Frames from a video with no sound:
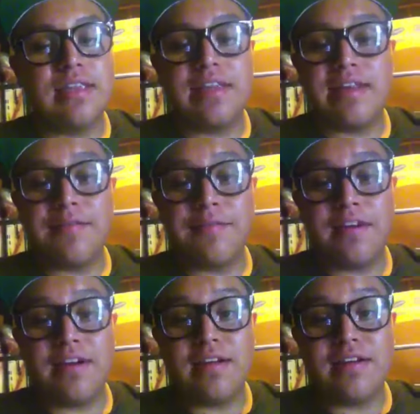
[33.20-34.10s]
it ain't
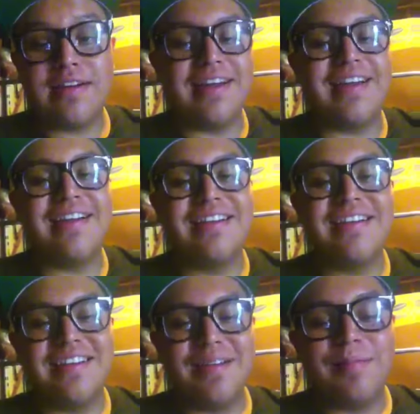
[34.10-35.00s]
fine. Nah.
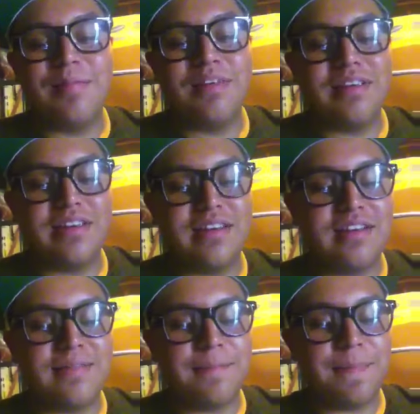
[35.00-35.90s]
But
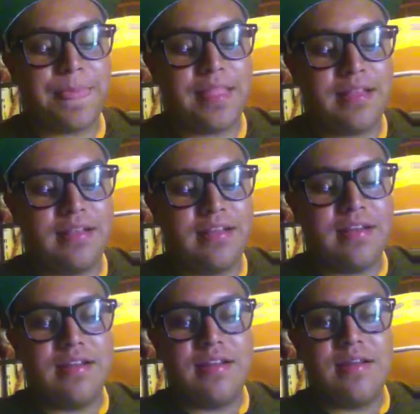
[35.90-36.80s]
yeah.
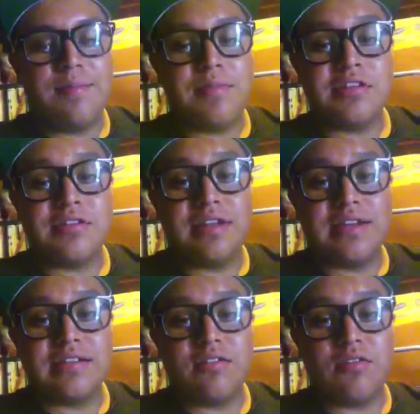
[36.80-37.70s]
Miss you
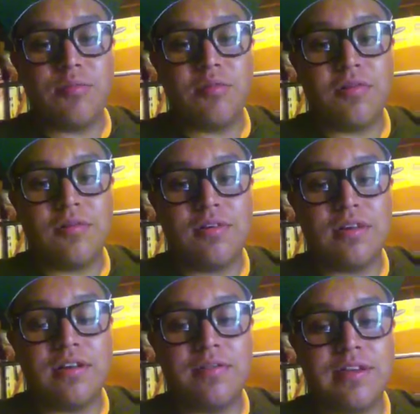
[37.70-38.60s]
guys, no homo.
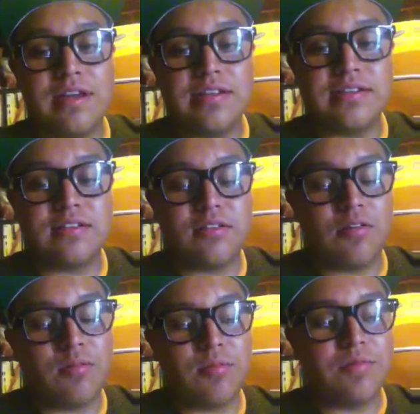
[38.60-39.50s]
Love you guys, no
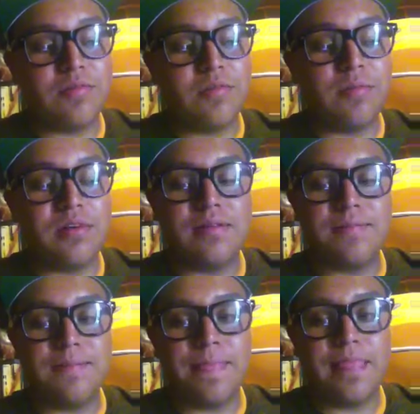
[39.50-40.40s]
homo food, but
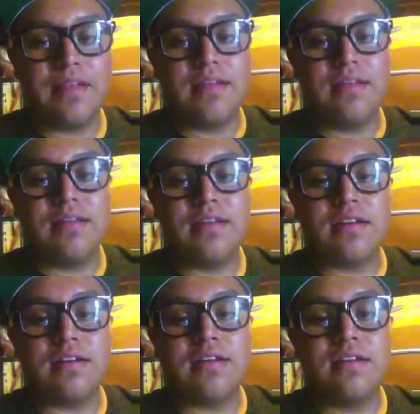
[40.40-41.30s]

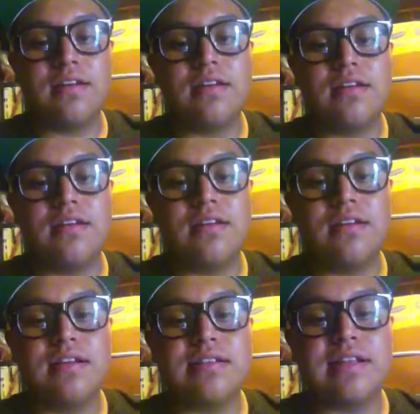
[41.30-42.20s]
yeah.
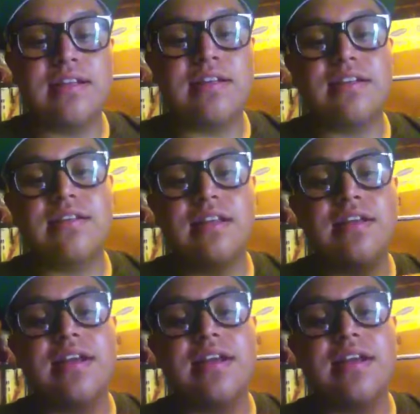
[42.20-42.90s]
Sad that, that you